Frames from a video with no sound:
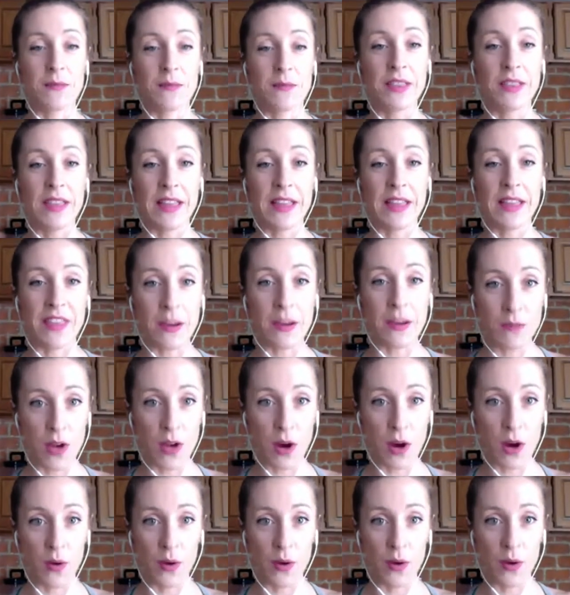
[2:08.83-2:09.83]
let them
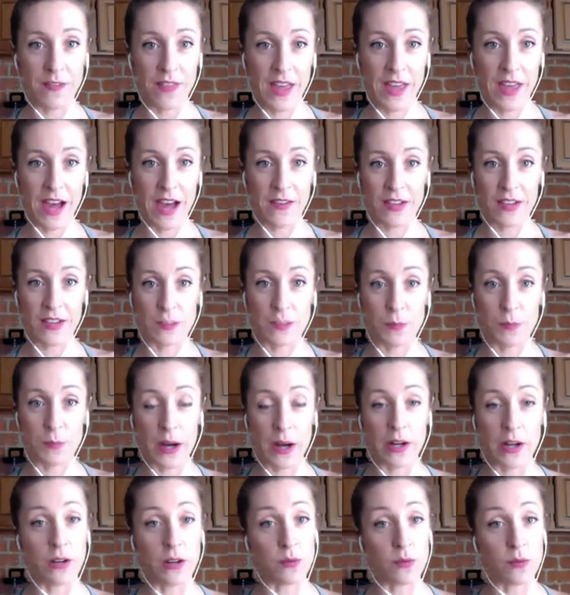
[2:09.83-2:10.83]
know if they have
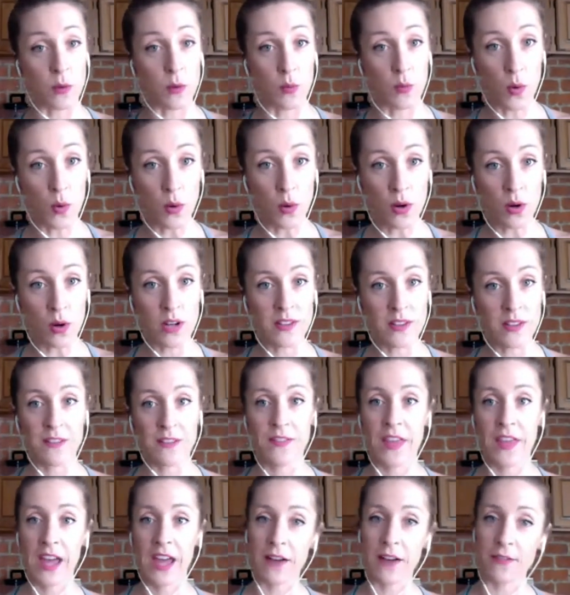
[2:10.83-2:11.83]
expiring rewards, if
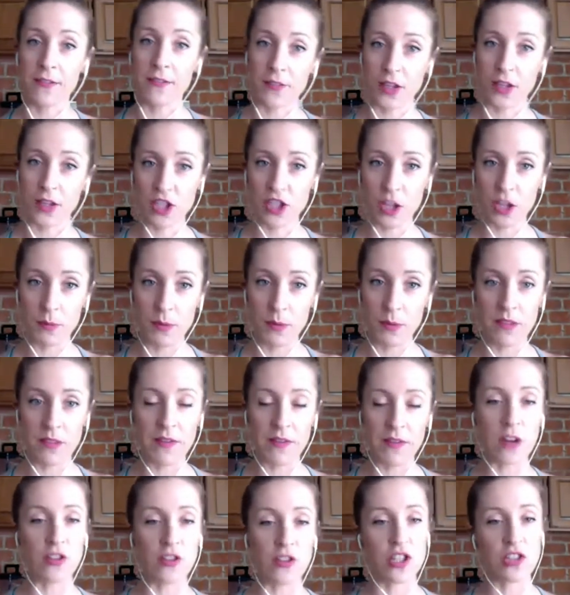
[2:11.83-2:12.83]
they have free shipping
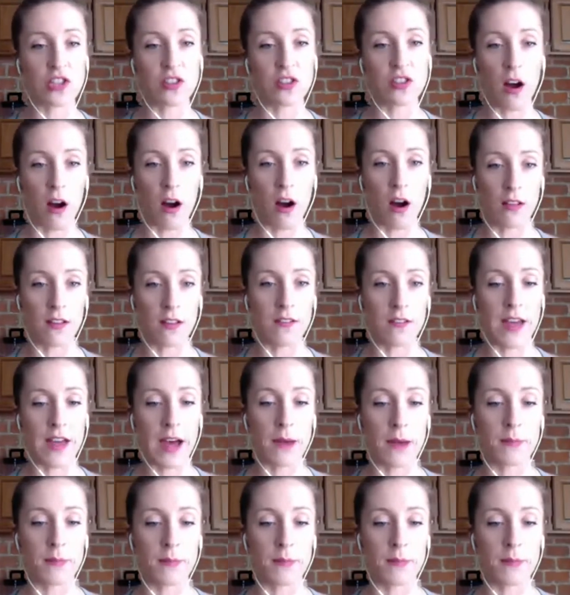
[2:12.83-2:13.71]
vouchers, all of that.